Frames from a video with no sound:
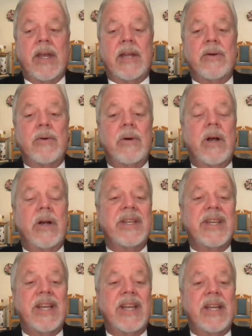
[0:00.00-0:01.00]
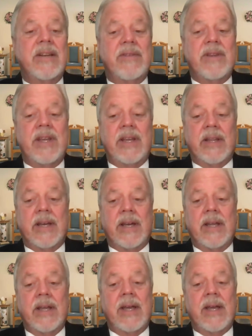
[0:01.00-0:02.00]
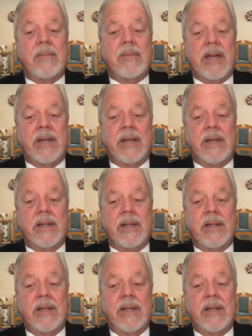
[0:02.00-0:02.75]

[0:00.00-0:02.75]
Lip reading: and who are in need of healing. Amen.